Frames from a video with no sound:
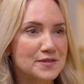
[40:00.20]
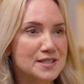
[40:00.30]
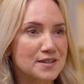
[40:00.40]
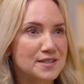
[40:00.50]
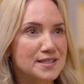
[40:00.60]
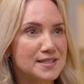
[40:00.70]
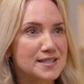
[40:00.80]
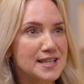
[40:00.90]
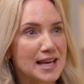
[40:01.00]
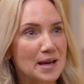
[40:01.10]
of started
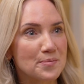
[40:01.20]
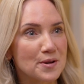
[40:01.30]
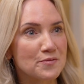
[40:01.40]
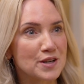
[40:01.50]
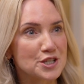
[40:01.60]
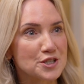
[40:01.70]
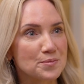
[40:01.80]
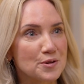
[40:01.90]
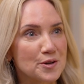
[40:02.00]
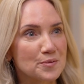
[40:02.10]
to tip and
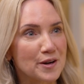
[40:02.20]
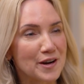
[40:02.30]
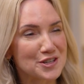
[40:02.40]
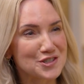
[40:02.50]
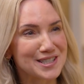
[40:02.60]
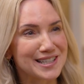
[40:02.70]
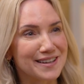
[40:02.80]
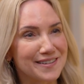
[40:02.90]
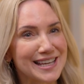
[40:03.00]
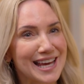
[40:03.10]
reached a point where
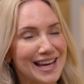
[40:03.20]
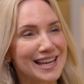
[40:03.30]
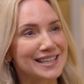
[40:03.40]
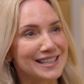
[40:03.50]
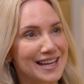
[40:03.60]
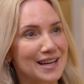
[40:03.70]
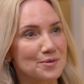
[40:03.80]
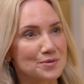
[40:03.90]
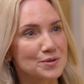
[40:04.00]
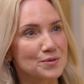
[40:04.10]
actually I can
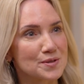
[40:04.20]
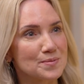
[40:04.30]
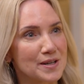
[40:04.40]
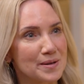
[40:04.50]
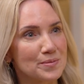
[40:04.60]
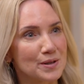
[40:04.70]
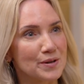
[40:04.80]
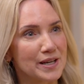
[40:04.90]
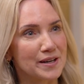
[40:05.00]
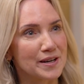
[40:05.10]
now talk to my
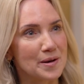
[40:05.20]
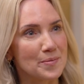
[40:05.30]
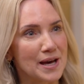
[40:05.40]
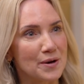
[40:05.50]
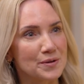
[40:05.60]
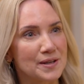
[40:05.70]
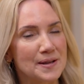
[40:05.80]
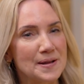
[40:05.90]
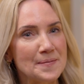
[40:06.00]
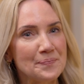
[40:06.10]
employer about
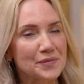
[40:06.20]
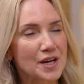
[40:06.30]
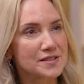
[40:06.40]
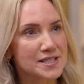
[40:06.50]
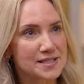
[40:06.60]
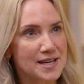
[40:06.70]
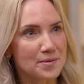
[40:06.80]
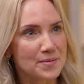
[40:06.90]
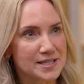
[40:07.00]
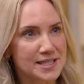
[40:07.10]
cutting
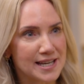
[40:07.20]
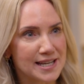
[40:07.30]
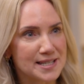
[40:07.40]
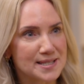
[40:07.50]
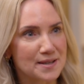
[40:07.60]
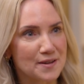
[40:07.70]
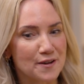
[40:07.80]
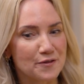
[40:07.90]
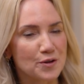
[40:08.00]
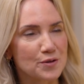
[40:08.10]
down my days so
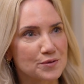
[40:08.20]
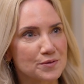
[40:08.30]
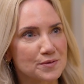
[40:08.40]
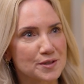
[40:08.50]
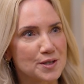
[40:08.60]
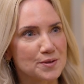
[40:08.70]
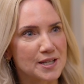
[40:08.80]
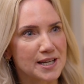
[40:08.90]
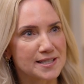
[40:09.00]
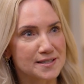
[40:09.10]
that I've got
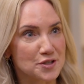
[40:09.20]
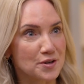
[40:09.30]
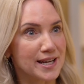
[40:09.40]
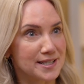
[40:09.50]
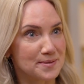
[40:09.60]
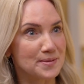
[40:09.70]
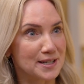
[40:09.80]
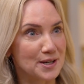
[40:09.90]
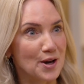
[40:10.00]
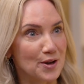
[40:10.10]
2 days to train to
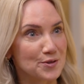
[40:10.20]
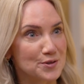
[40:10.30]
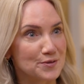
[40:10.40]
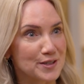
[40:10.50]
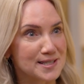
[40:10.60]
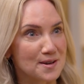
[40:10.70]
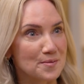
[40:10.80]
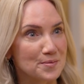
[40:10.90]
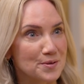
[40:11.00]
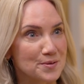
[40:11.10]
be a coach, for
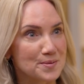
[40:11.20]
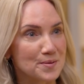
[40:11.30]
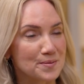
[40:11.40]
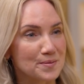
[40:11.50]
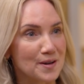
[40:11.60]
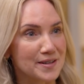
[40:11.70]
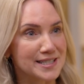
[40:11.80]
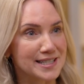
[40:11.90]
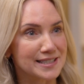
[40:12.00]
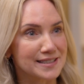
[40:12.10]
example, was what
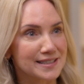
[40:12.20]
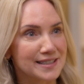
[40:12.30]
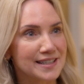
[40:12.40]
I did.